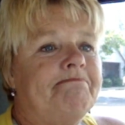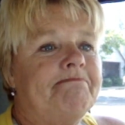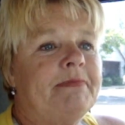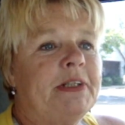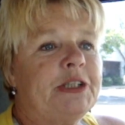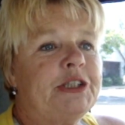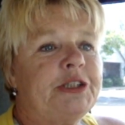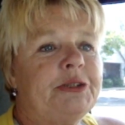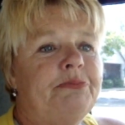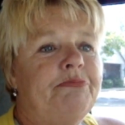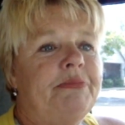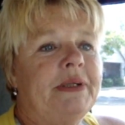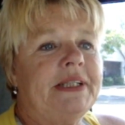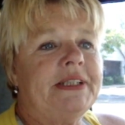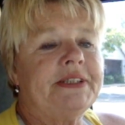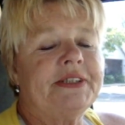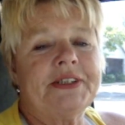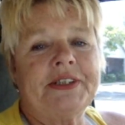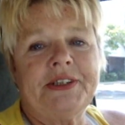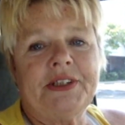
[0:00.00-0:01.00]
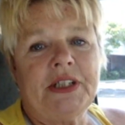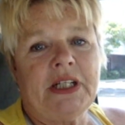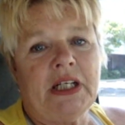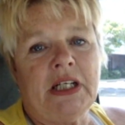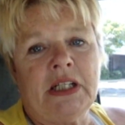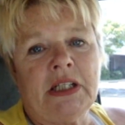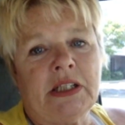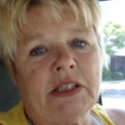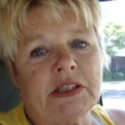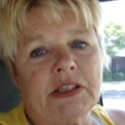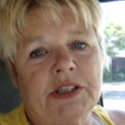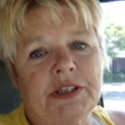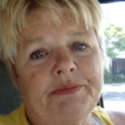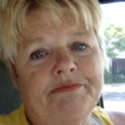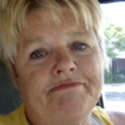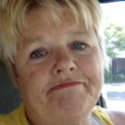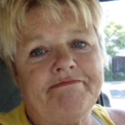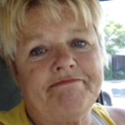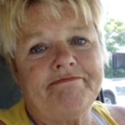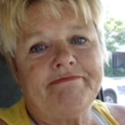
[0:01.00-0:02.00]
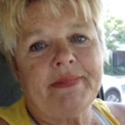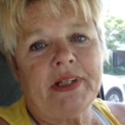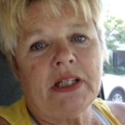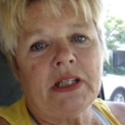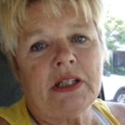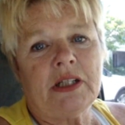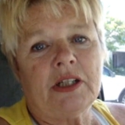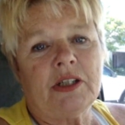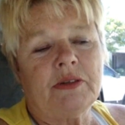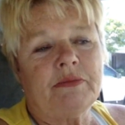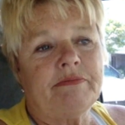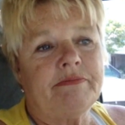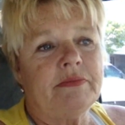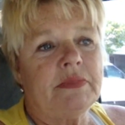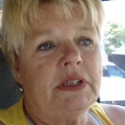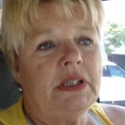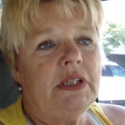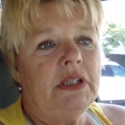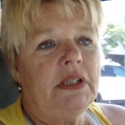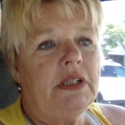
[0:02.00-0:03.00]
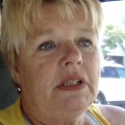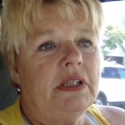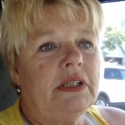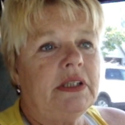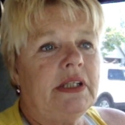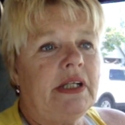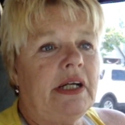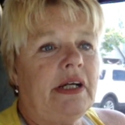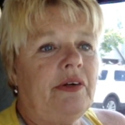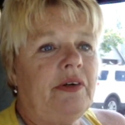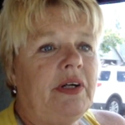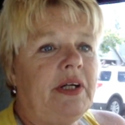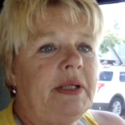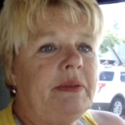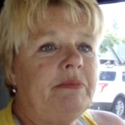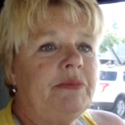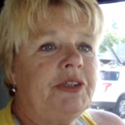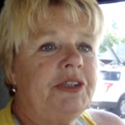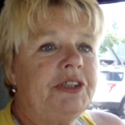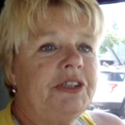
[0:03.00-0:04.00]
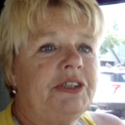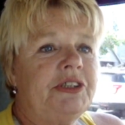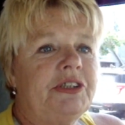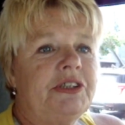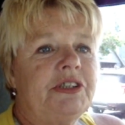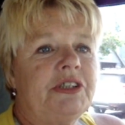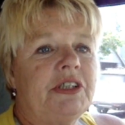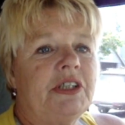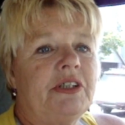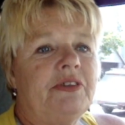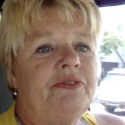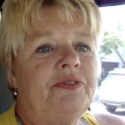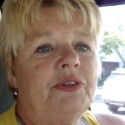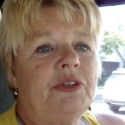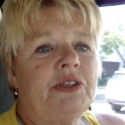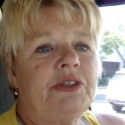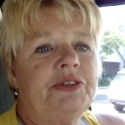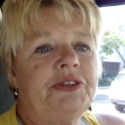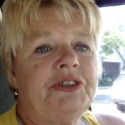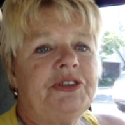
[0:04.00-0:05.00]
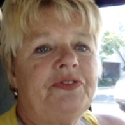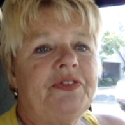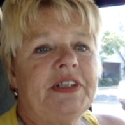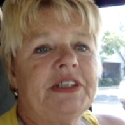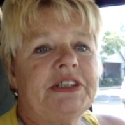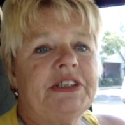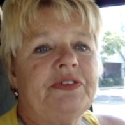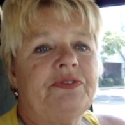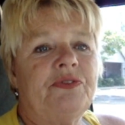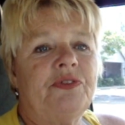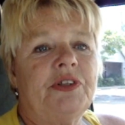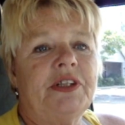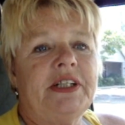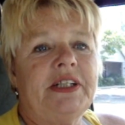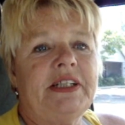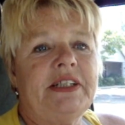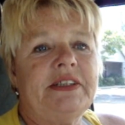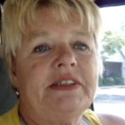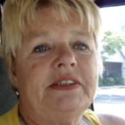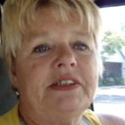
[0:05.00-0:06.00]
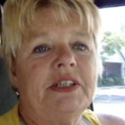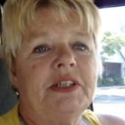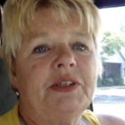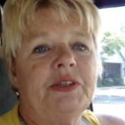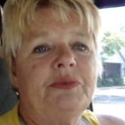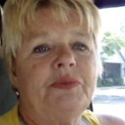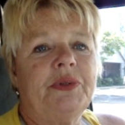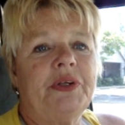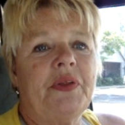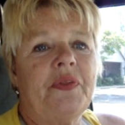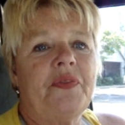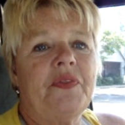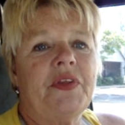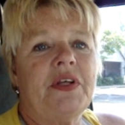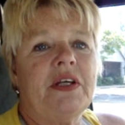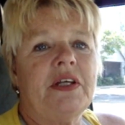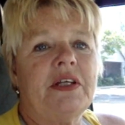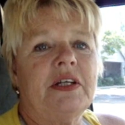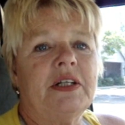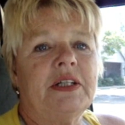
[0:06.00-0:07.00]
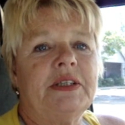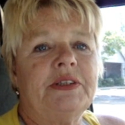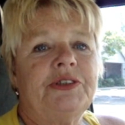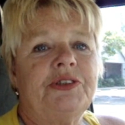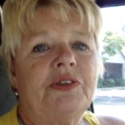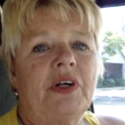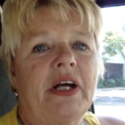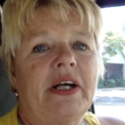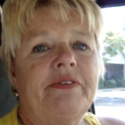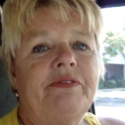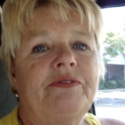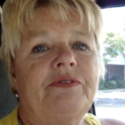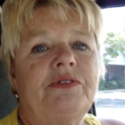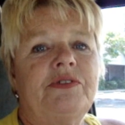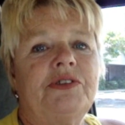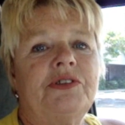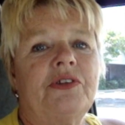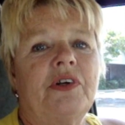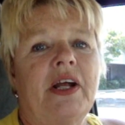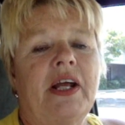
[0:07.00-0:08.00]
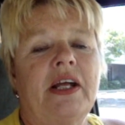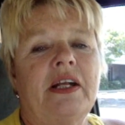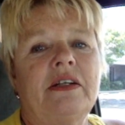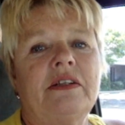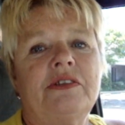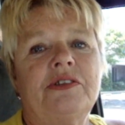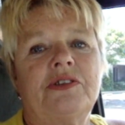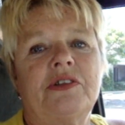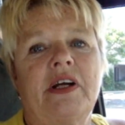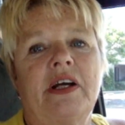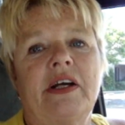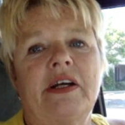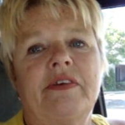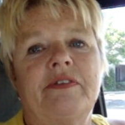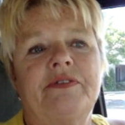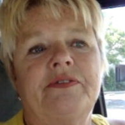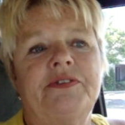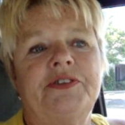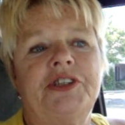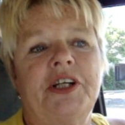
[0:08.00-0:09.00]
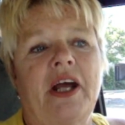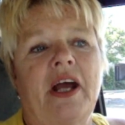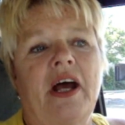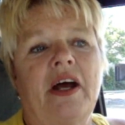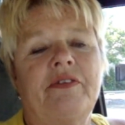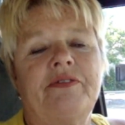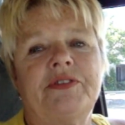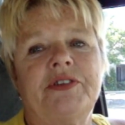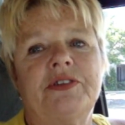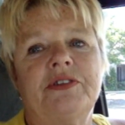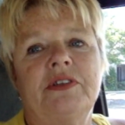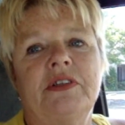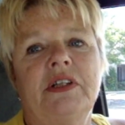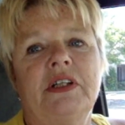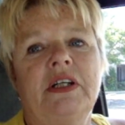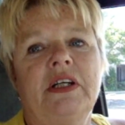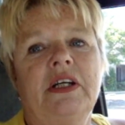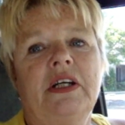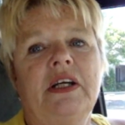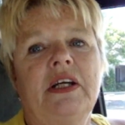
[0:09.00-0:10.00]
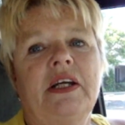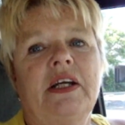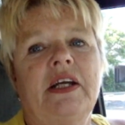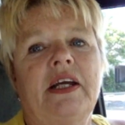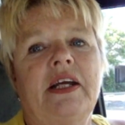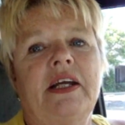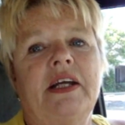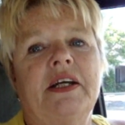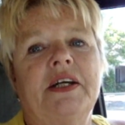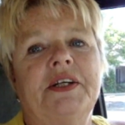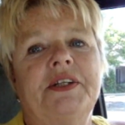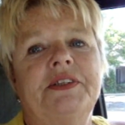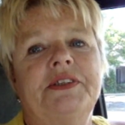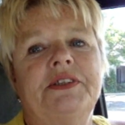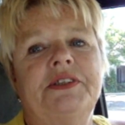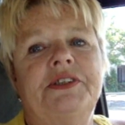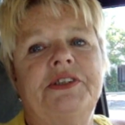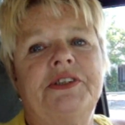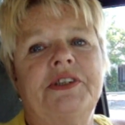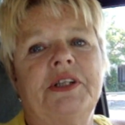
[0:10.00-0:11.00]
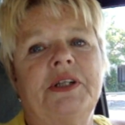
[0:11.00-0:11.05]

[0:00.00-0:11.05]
that's basically it. You know, now I'm just footloose, fancy free. He's done with the drive shaft, and